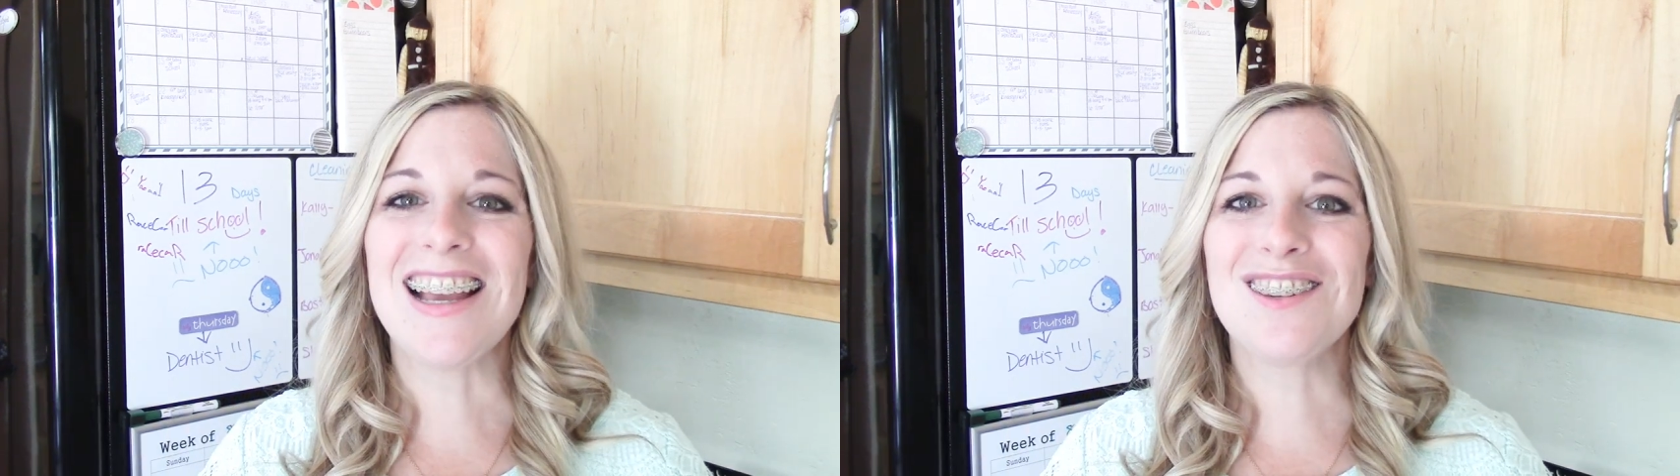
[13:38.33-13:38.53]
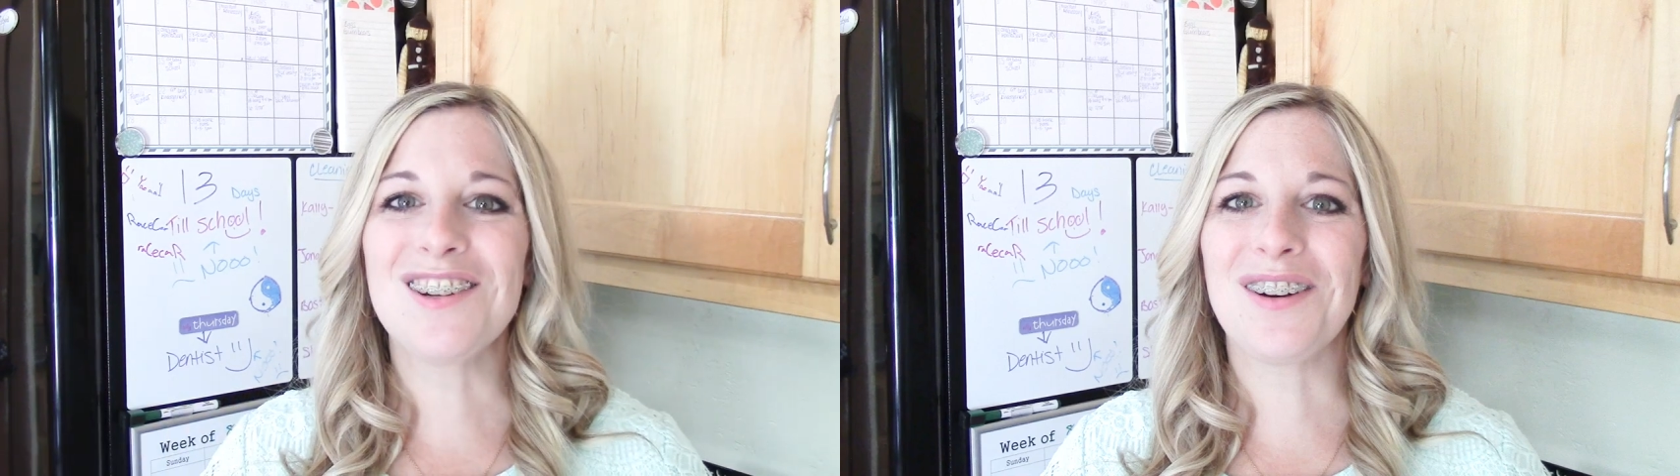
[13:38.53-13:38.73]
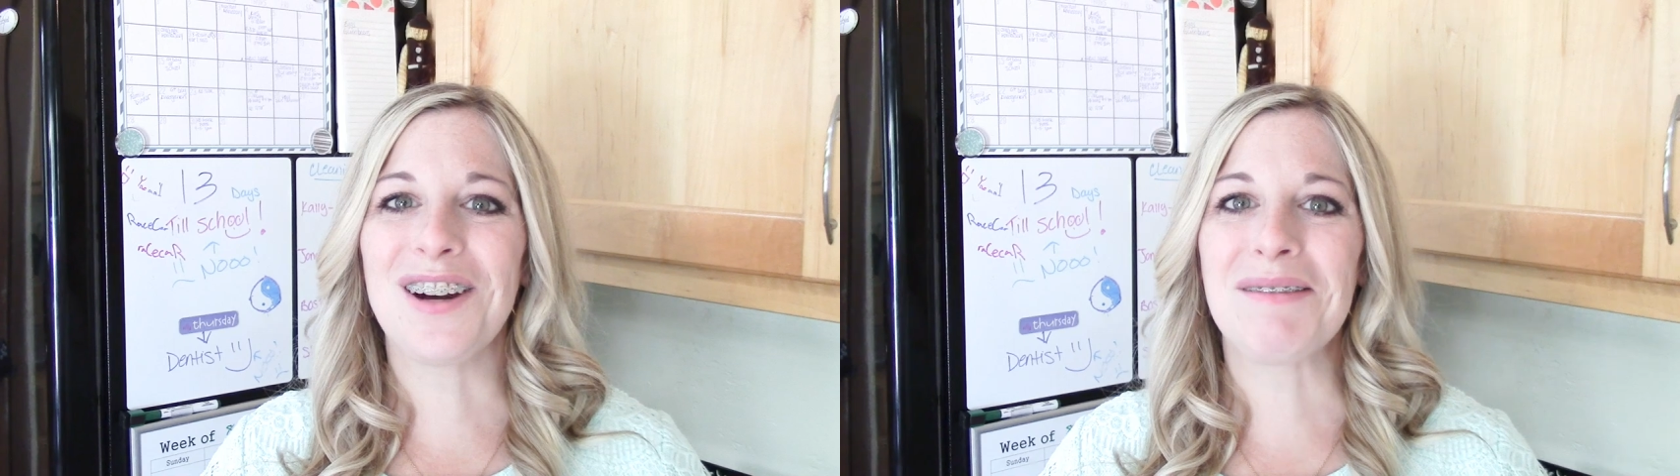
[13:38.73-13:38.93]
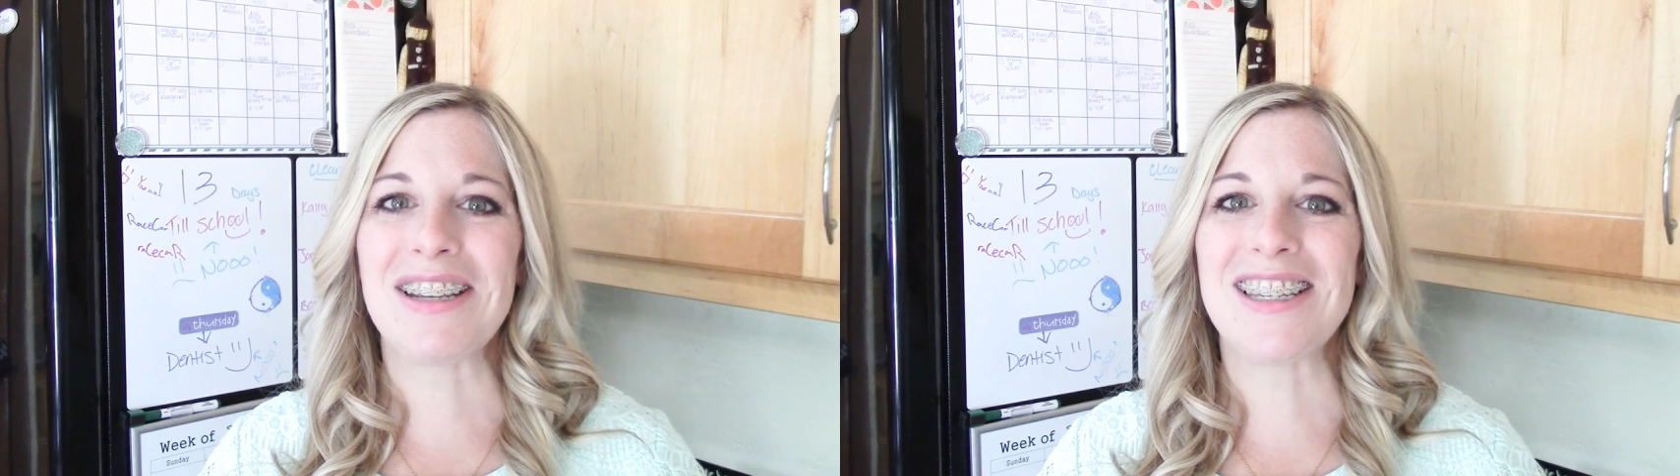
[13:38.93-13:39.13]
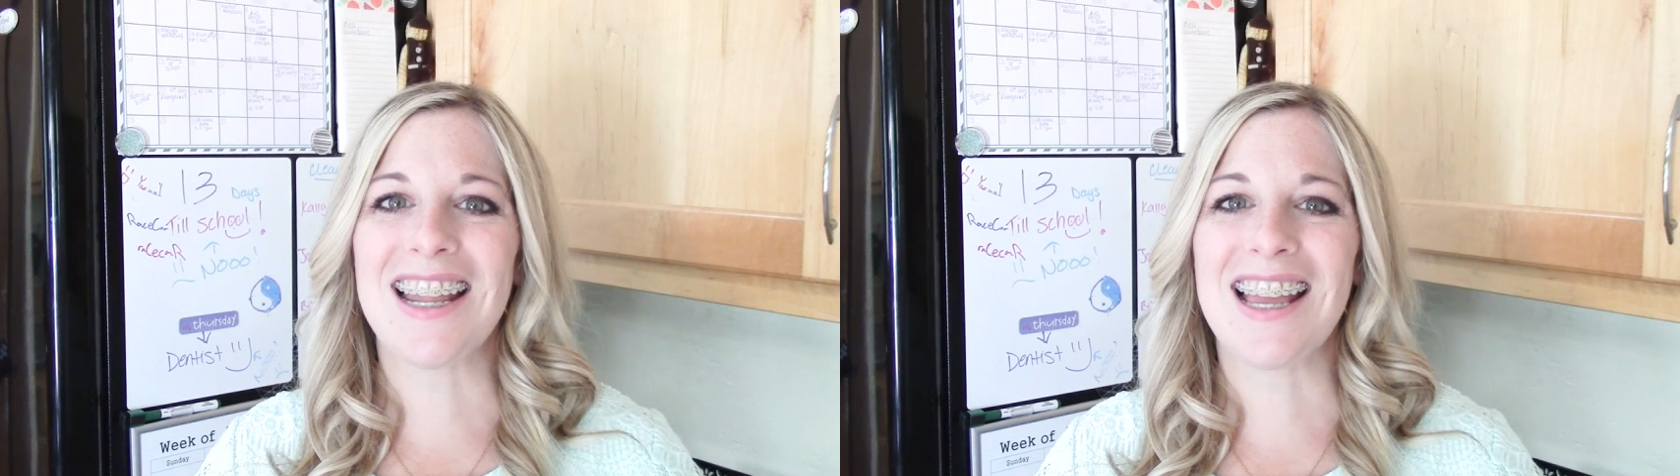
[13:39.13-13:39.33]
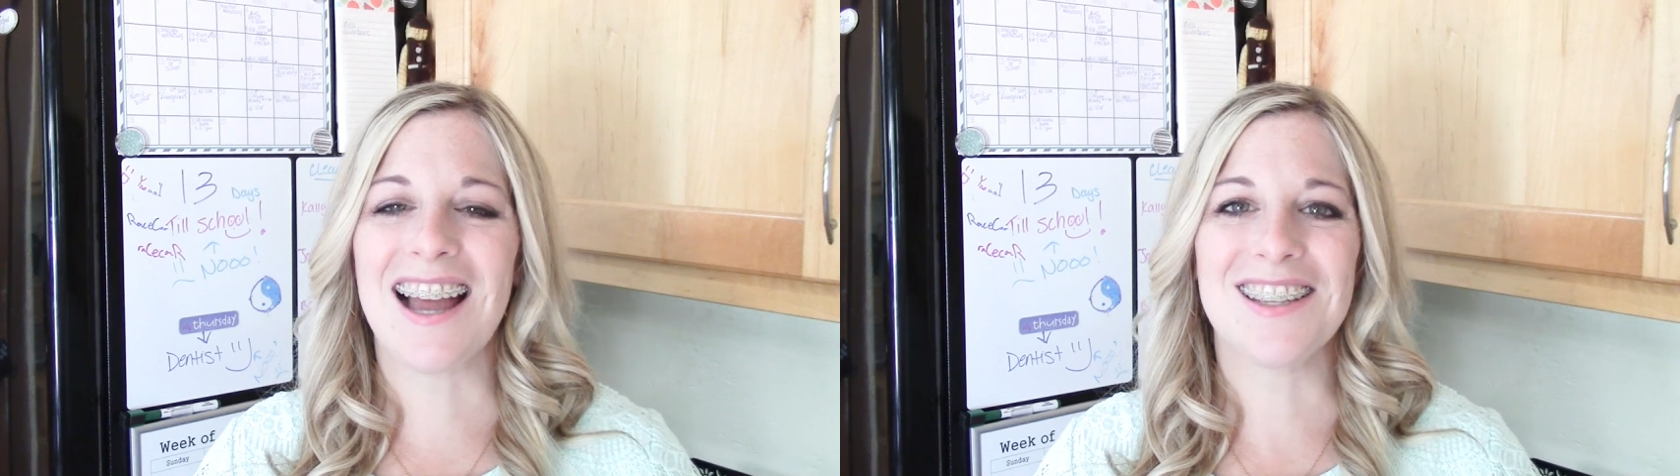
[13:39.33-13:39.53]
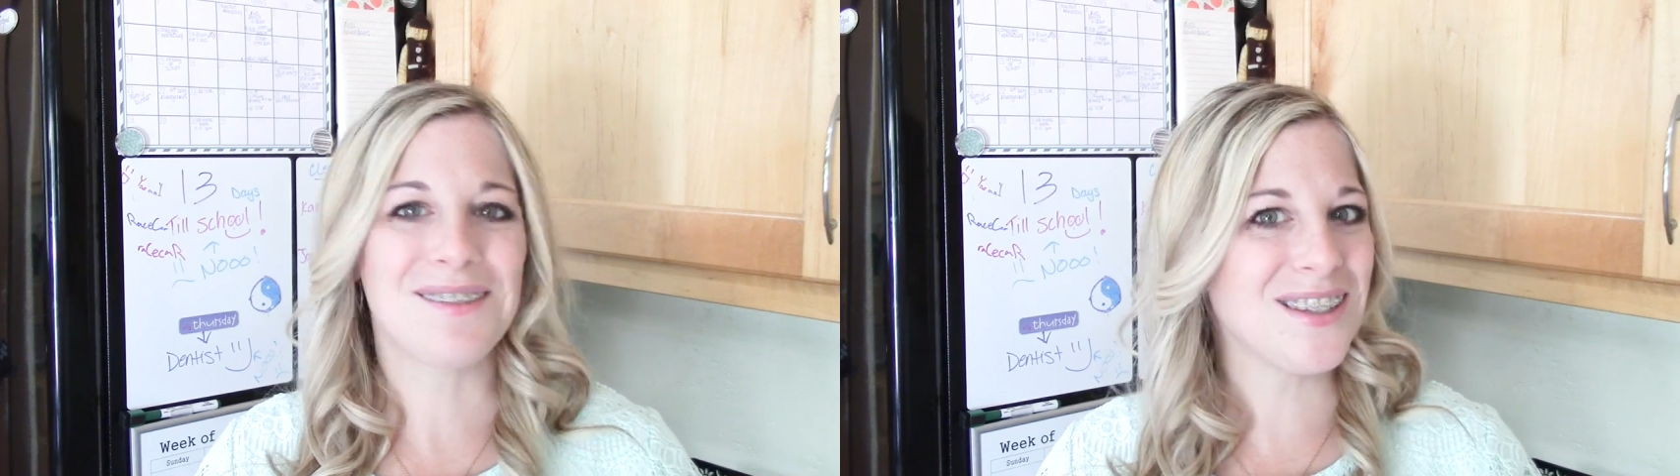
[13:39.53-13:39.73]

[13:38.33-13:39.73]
thanks for joining me today, guys.